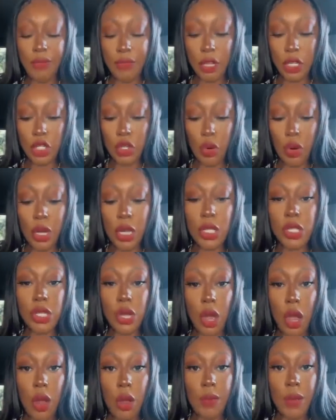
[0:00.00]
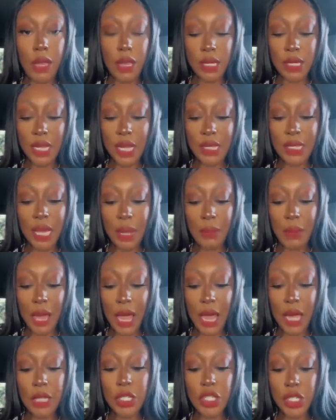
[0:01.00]
After showing it to her about the sex tape
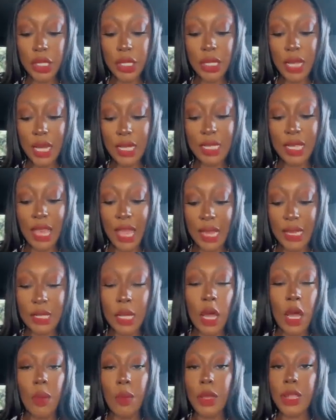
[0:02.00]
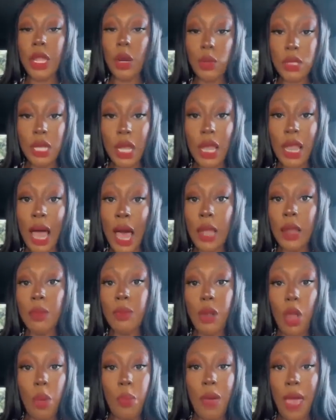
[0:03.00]
line, she says yes. But there was a lot
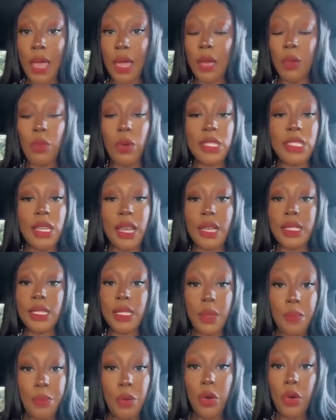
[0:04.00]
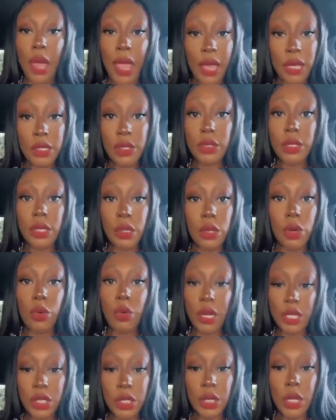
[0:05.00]
of blowback. It wasn't a simple answer to the
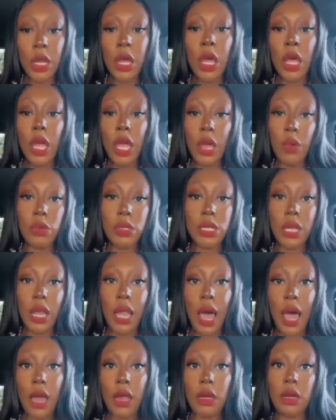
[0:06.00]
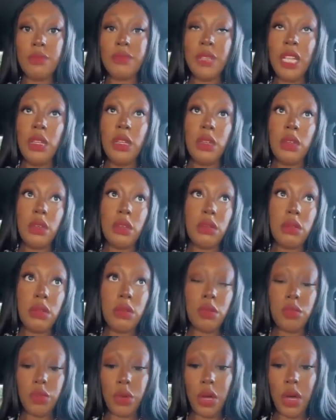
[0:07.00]
question. It was a lot of,
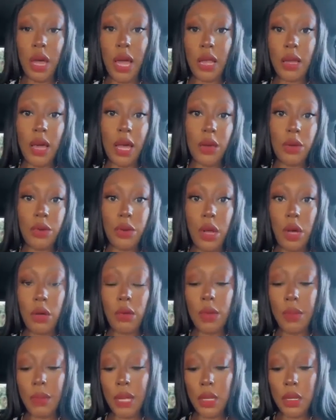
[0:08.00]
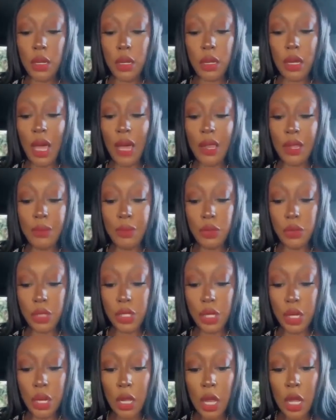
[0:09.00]
well, I don't know. Let me look. I did
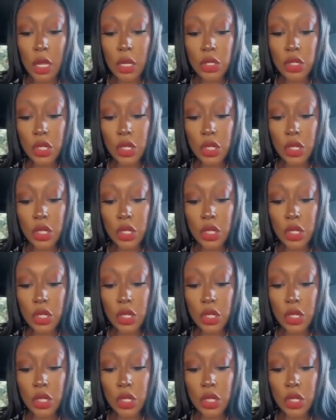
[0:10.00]
bullshit.